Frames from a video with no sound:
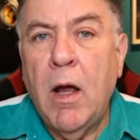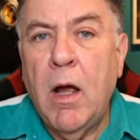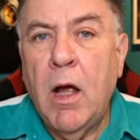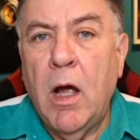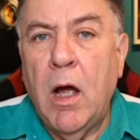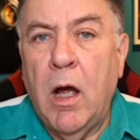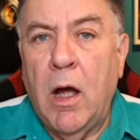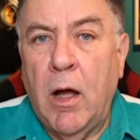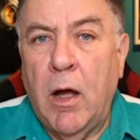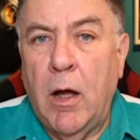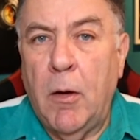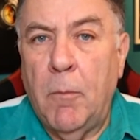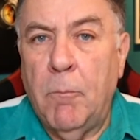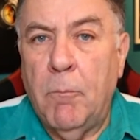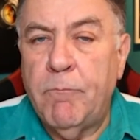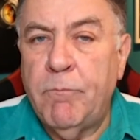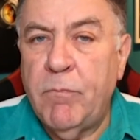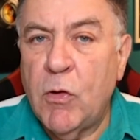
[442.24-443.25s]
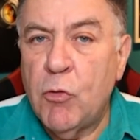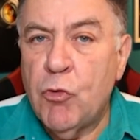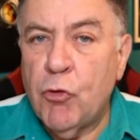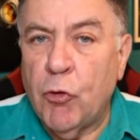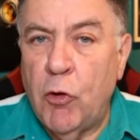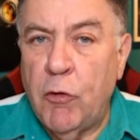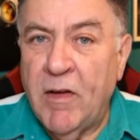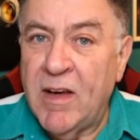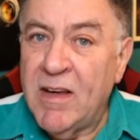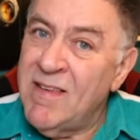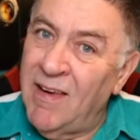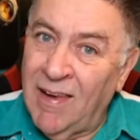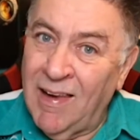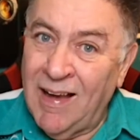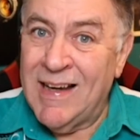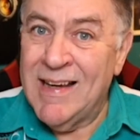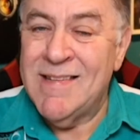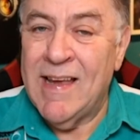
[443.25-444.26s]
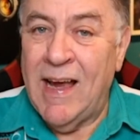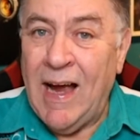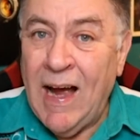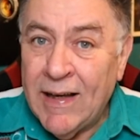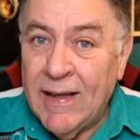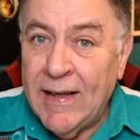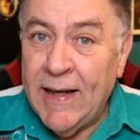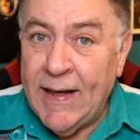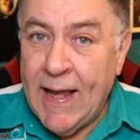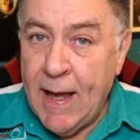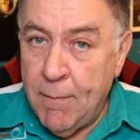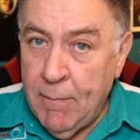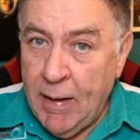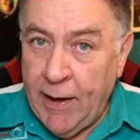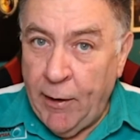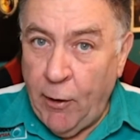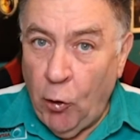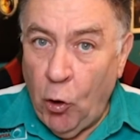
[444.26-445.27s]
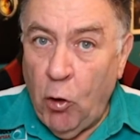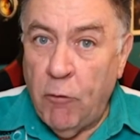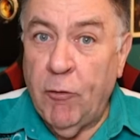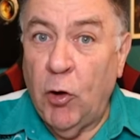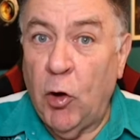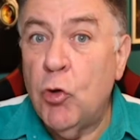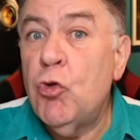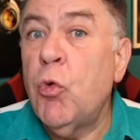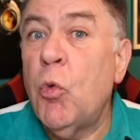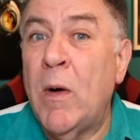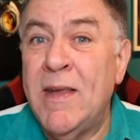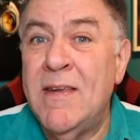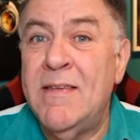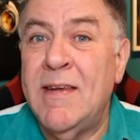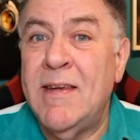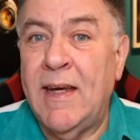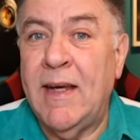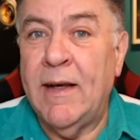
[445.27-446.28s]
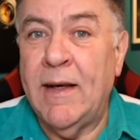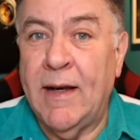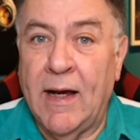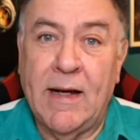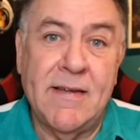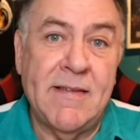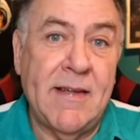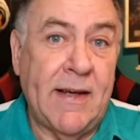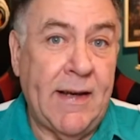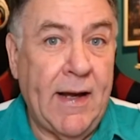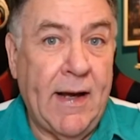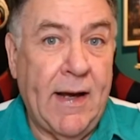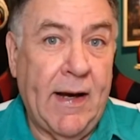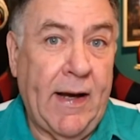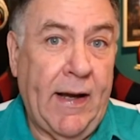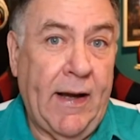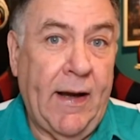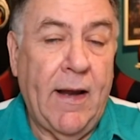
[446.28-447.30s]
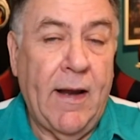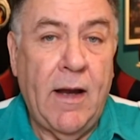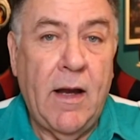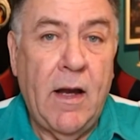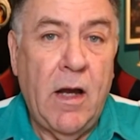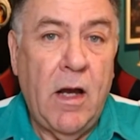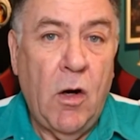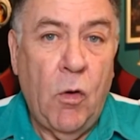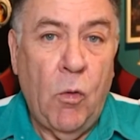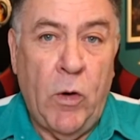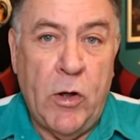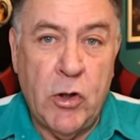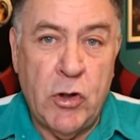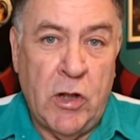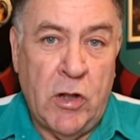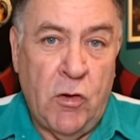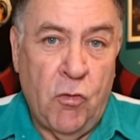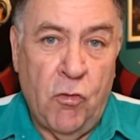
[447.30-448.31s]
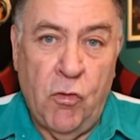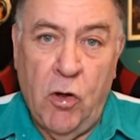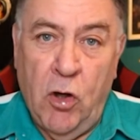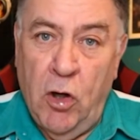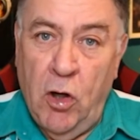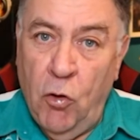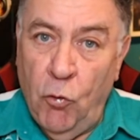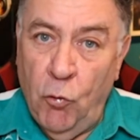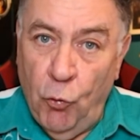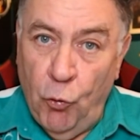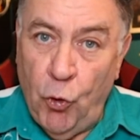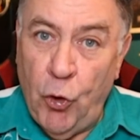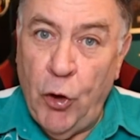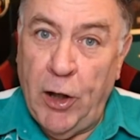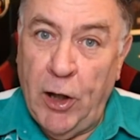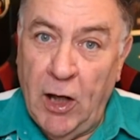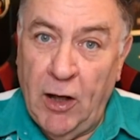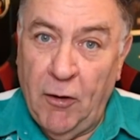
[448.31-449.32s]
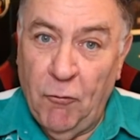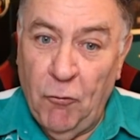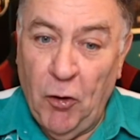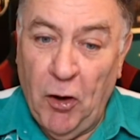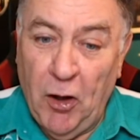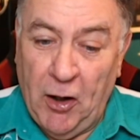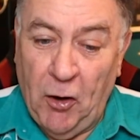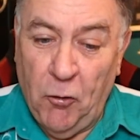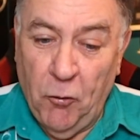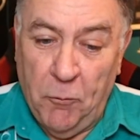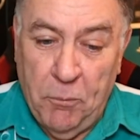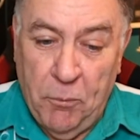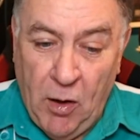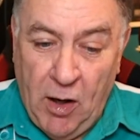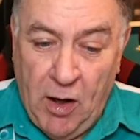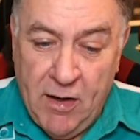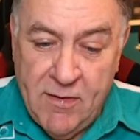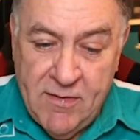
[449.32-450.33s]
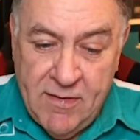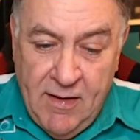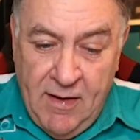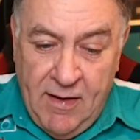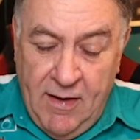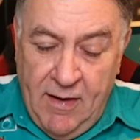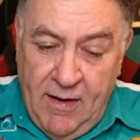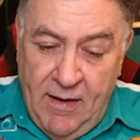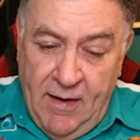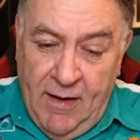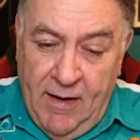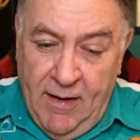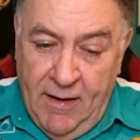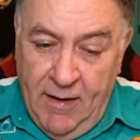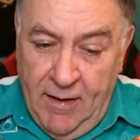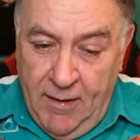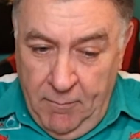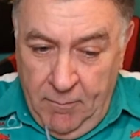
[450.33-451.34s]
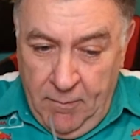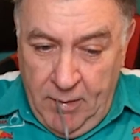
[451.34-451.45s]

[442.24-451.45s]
Screwfix. Like I say, I did get mine on offer at $20.99, which is a really, really good price. How